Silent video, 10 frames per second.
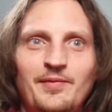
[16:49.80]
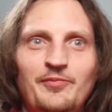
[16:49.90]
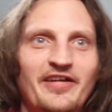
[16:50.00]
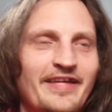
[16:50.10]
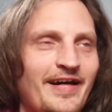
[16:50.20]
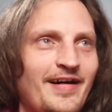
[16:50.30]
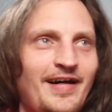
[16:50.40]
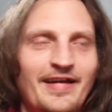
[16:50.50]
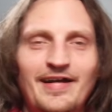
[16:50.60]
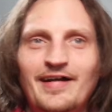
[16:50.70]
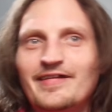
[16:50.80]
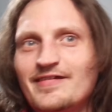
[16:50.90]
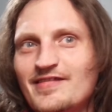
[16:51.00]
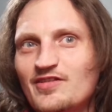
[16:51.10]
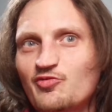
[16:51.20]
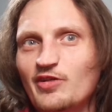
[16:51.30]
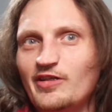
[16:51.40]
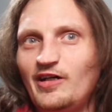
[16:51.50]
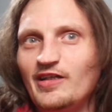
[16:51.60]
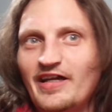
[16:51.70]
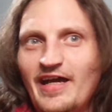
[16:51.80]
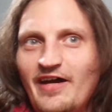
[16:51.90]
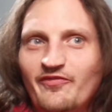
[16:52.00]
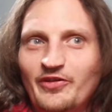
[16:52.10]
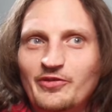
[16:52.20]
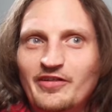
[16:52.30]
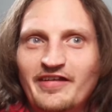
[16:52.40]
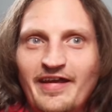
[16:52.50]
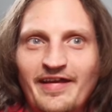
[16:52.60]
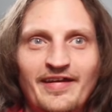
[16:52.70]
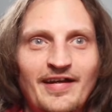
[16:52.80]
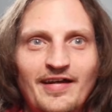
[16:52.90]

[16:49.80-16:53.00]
But yeah, I guess that's really all I have for you today.